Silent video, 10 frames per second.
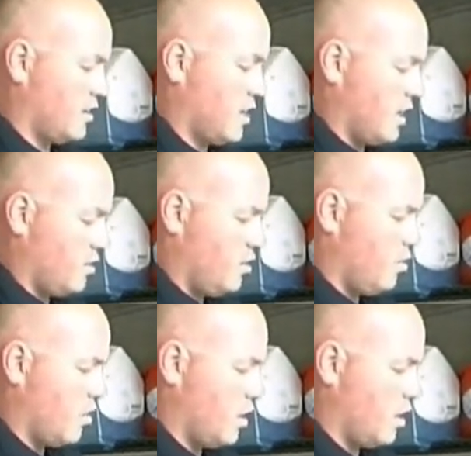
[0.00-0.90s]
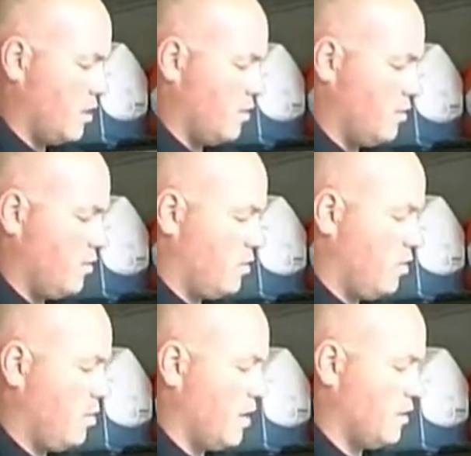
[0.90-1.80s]
It's got two
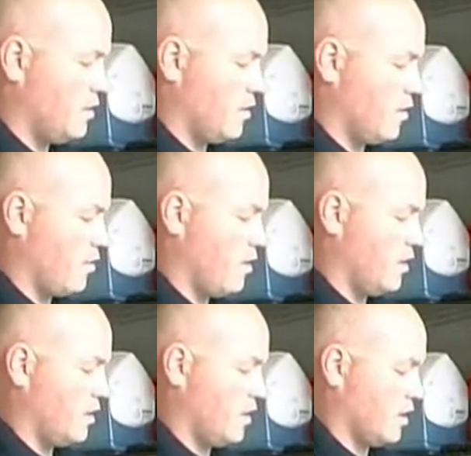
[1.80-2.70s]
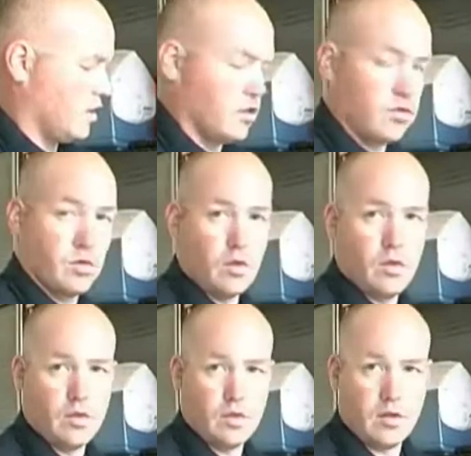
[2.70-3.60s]
buttons on the front that
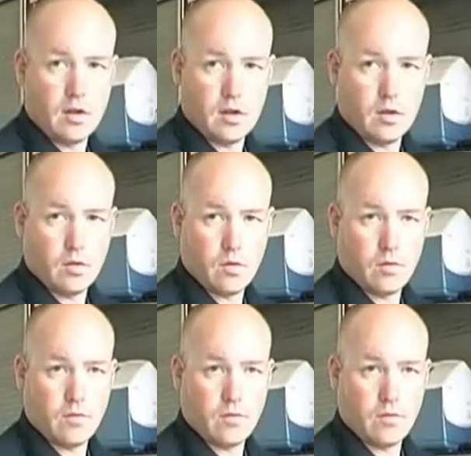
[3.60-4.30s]
control the